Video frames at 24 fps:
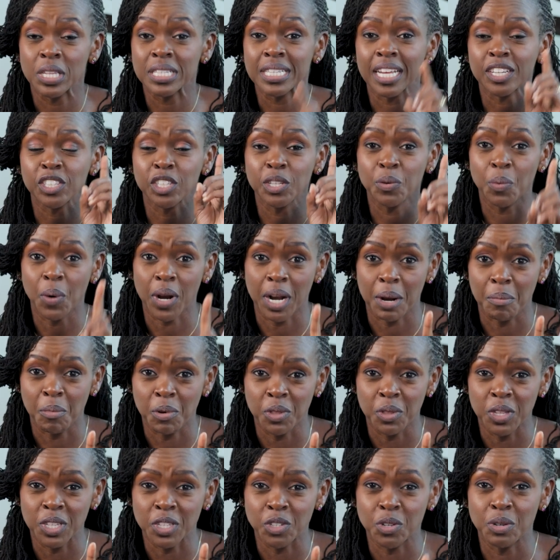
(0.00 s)
There's actually one number
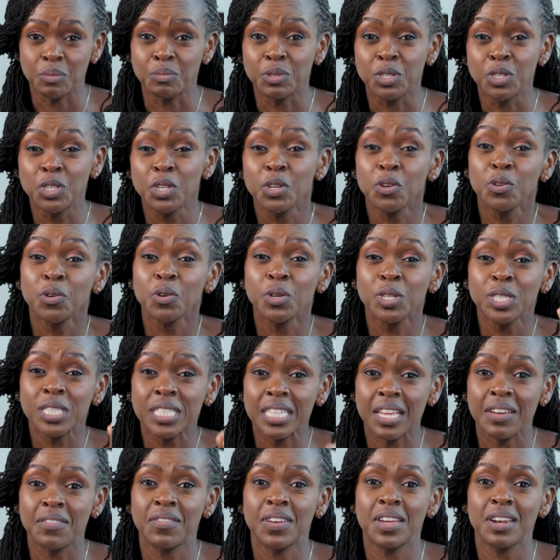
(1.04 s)
on the screen,
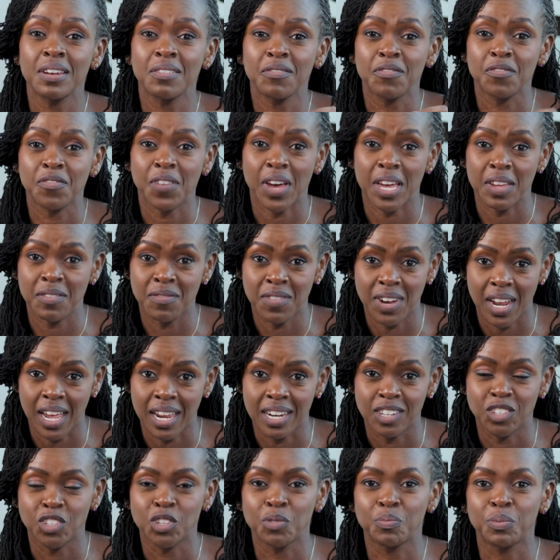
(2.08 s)

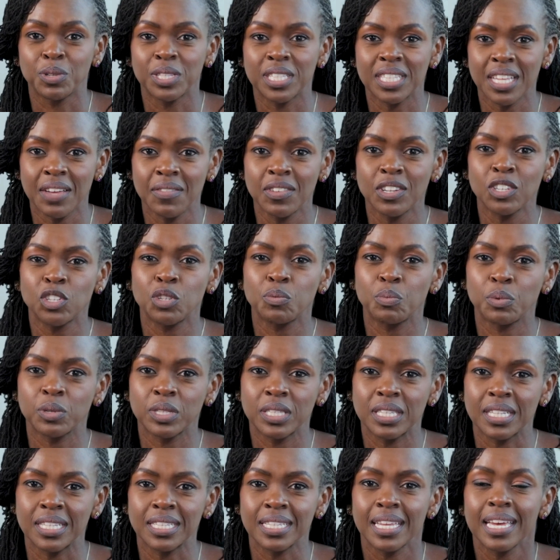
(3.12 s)
0759
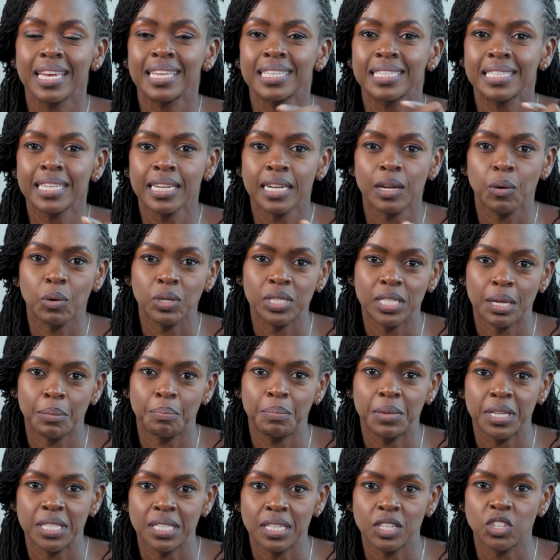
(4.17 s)
777 Send a WhatsApp
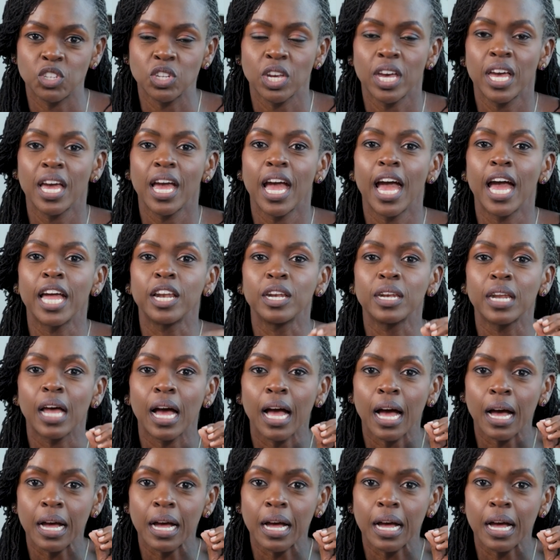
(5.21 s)
message and